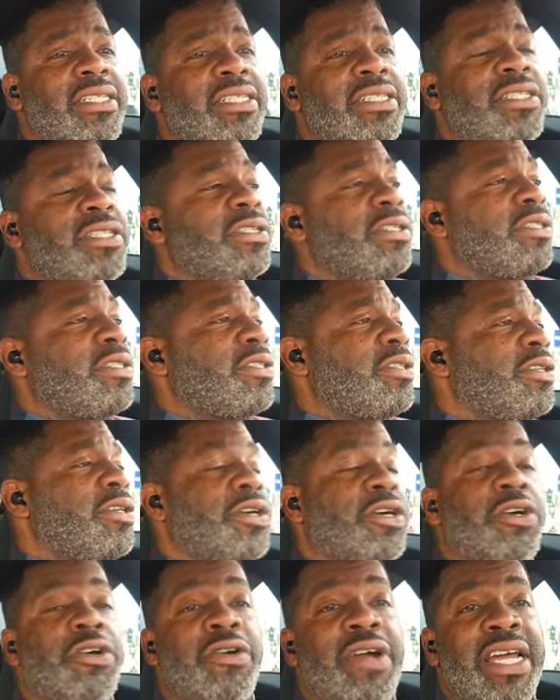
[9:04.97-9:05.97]
to, to her
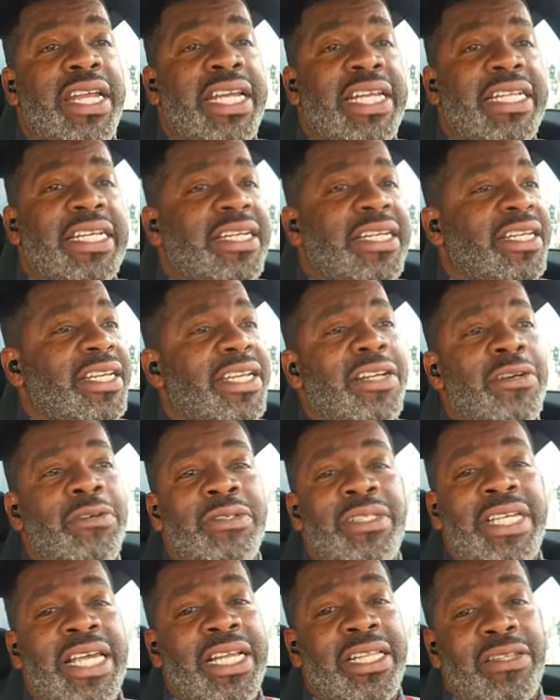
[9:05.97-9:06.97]
credit, you don't
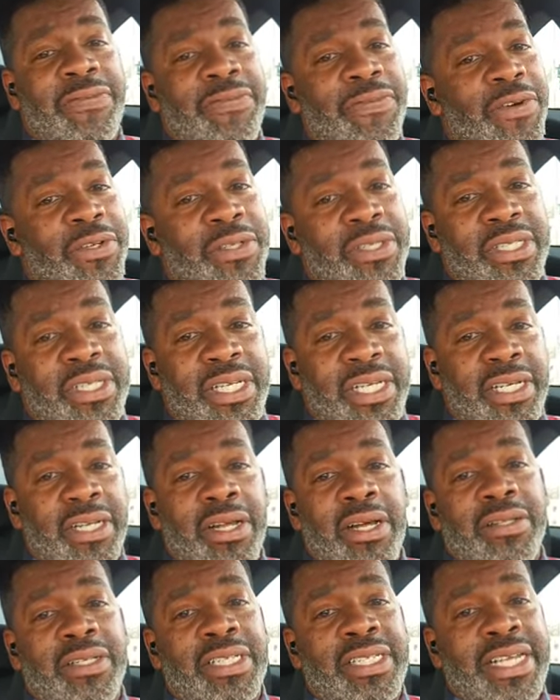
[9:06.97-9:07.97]
take the first deal
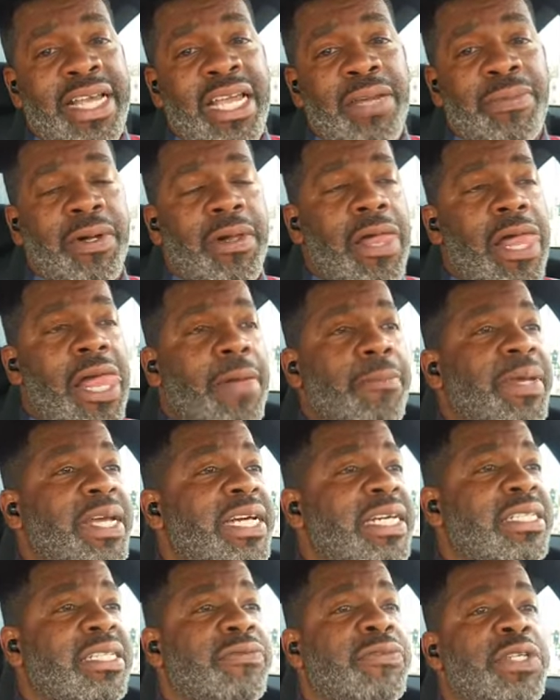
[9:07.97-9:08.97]
on the table
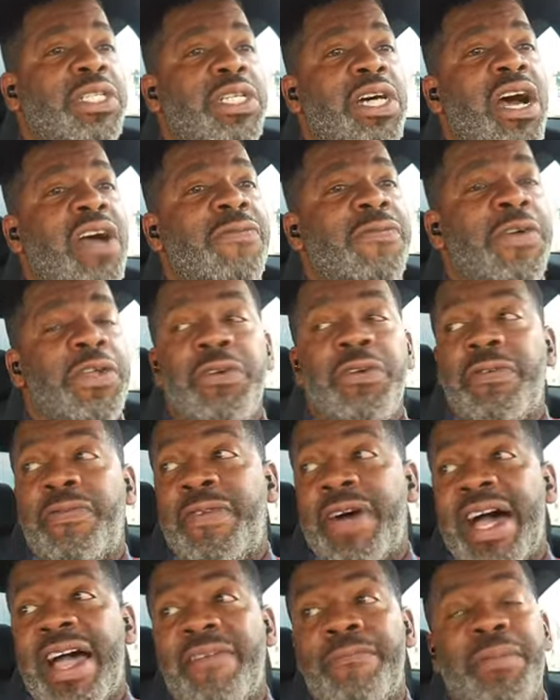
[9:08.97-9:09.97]
because if he's offering you
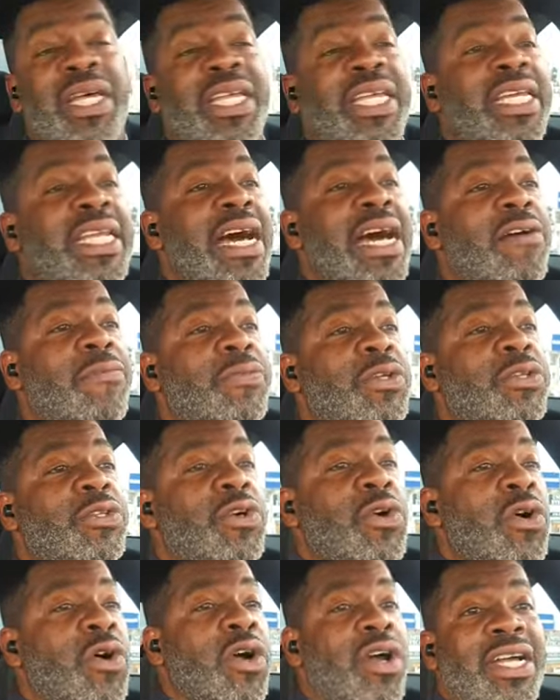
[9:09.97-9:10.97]
five million out the
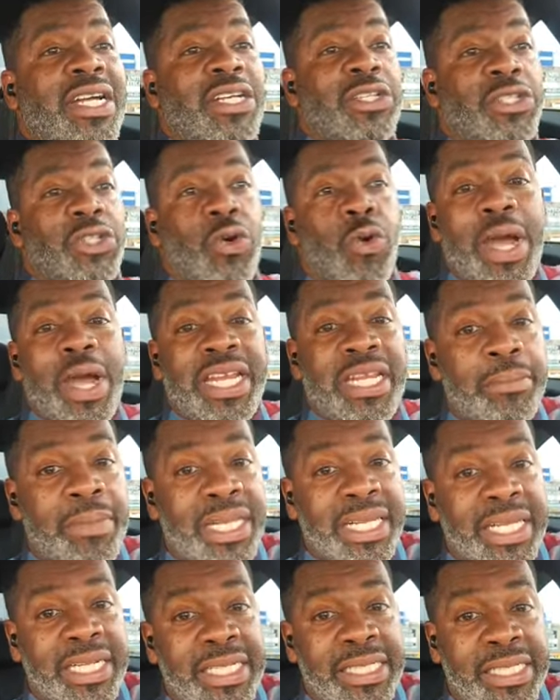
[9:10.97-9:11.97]
door, twenty
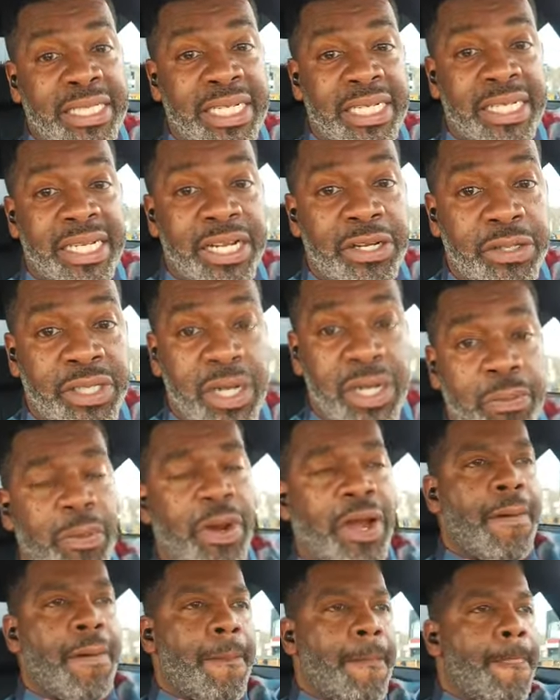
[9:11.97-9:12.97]
million is sitting there
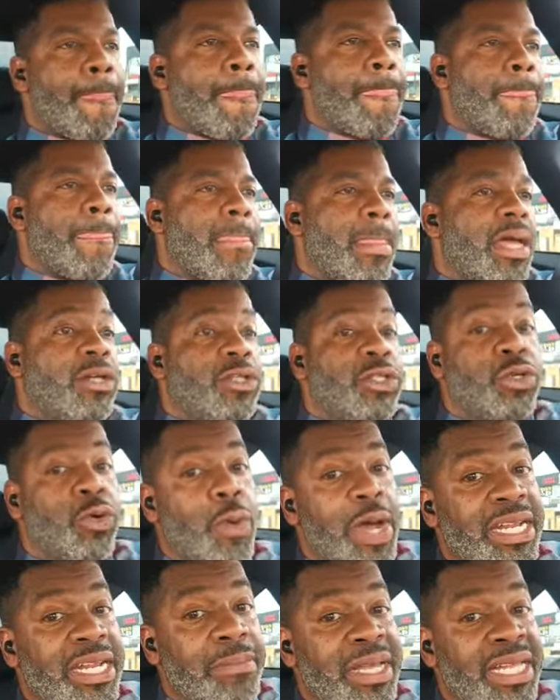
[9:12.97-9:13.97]
somewhere.
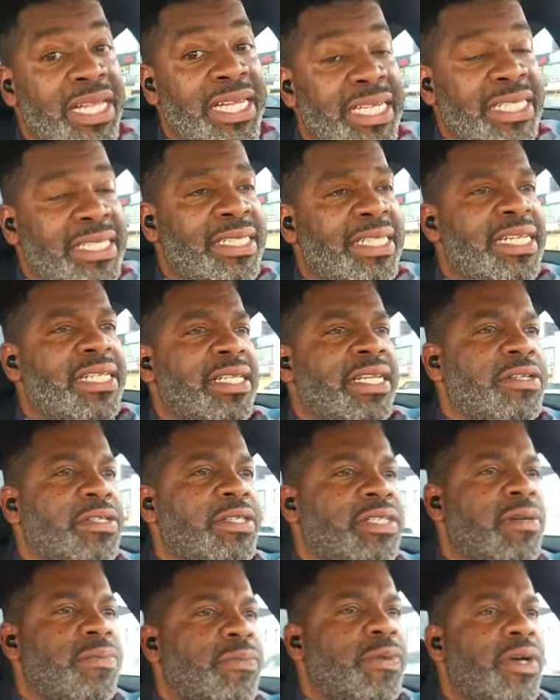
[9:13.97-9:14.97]
Twenty million is sitting there
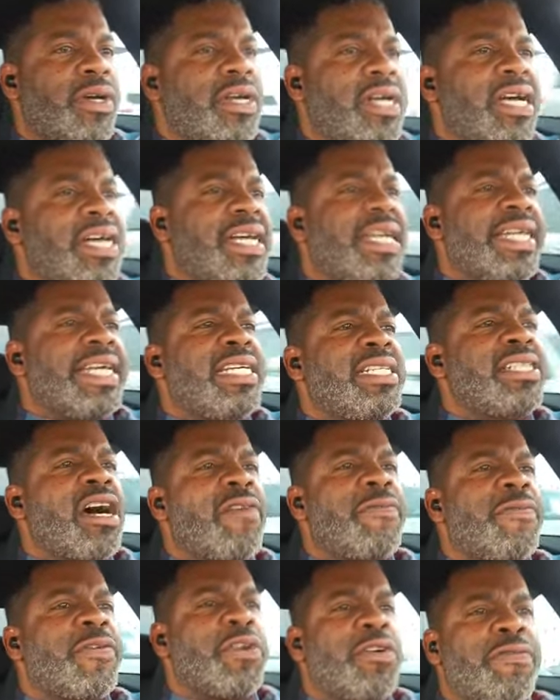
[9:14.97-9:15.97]
somewhere. He's
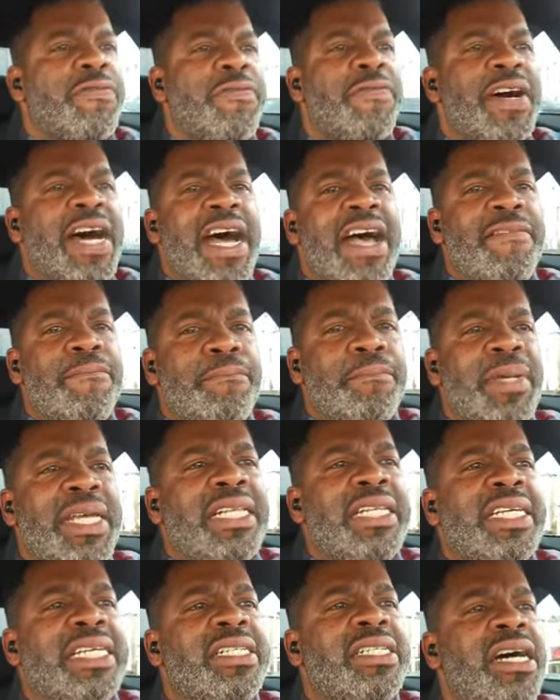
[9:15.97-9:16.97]
offering her five
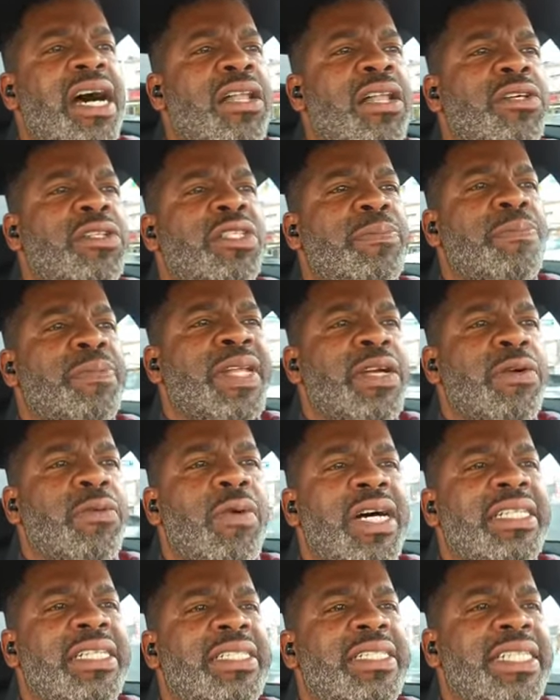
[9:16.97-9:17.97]
million dollars to play
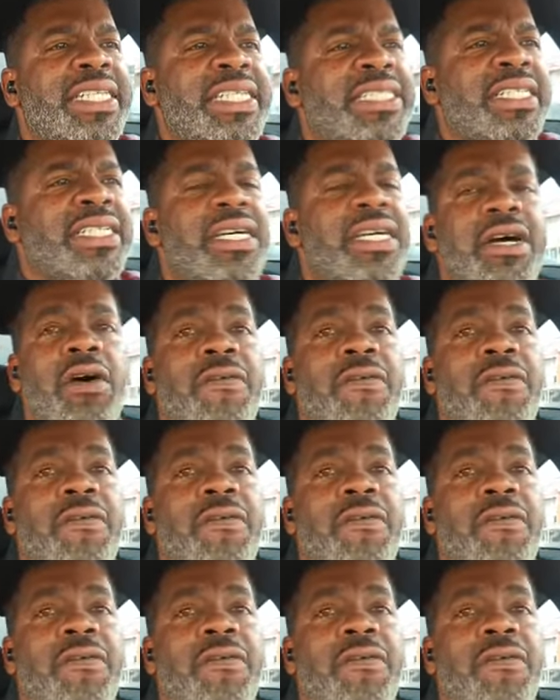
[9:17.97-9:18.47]
one season.